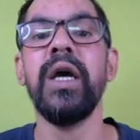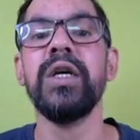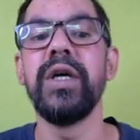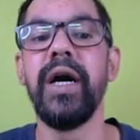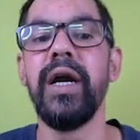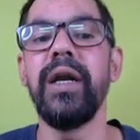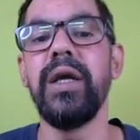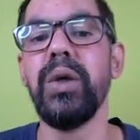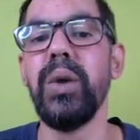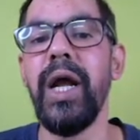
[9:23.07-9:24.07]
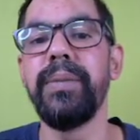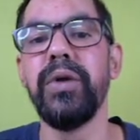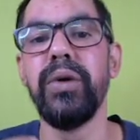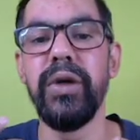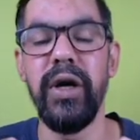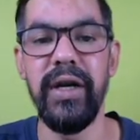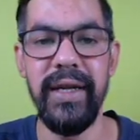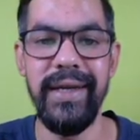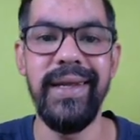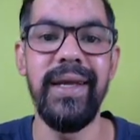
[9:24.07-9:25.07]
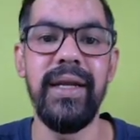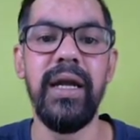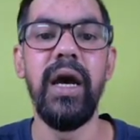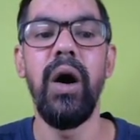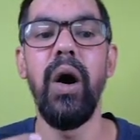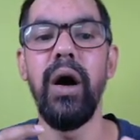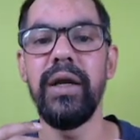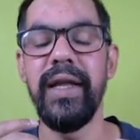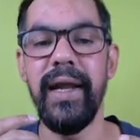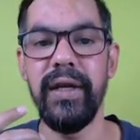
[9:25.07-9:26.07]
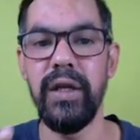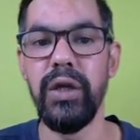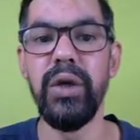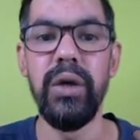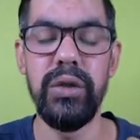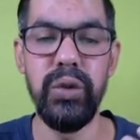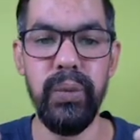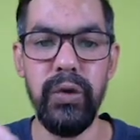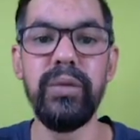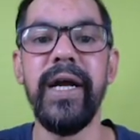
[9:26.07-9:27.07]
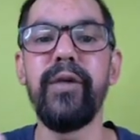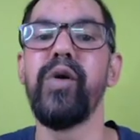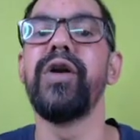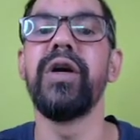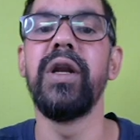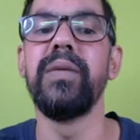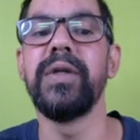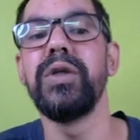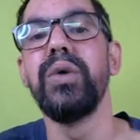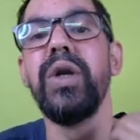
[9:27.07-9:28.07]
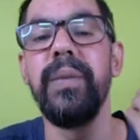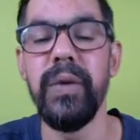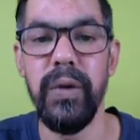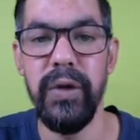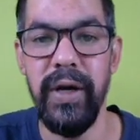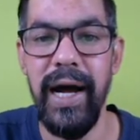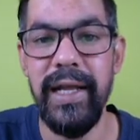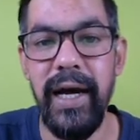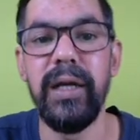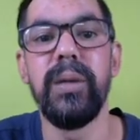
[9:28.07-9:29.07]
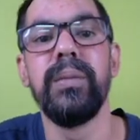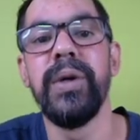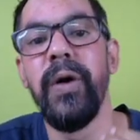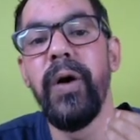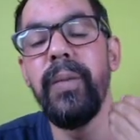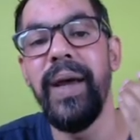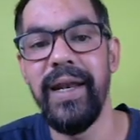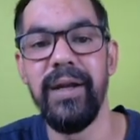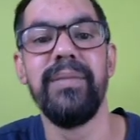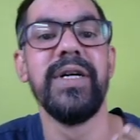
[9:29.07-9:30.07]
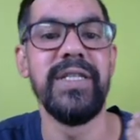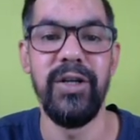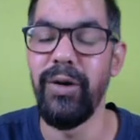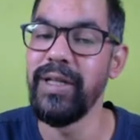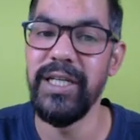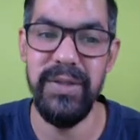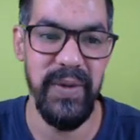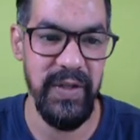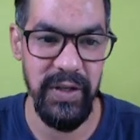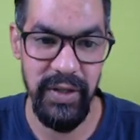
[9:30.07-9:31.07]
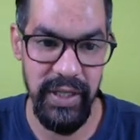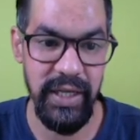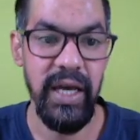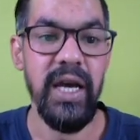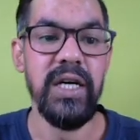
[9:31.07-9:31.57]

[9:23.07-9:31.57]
So here you will upload your detail, or then you, to prove that particular one, you will upload your Aadhaar number or PAN numbers and all these particular things.